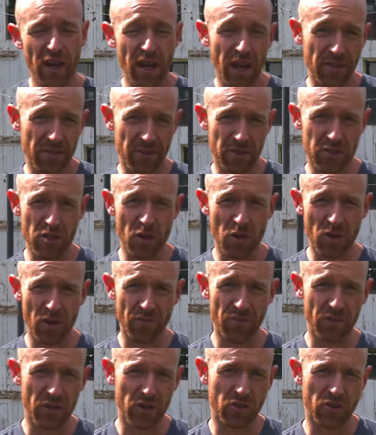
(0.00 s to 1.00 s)
and there's no
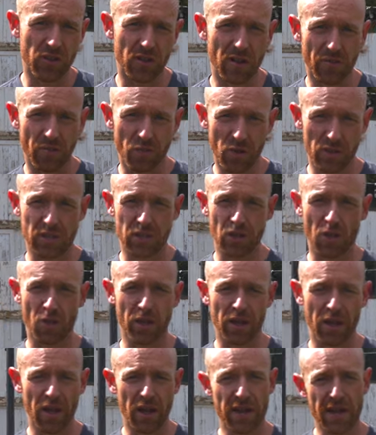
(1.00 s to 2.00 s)
confusion of what's
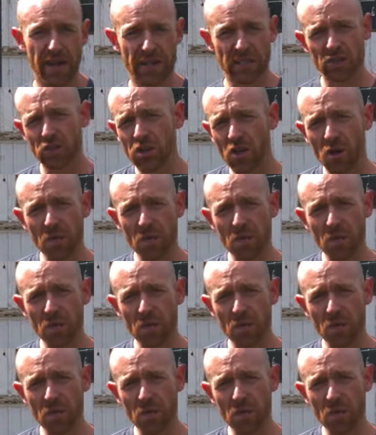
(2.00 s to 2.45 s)
going on next. So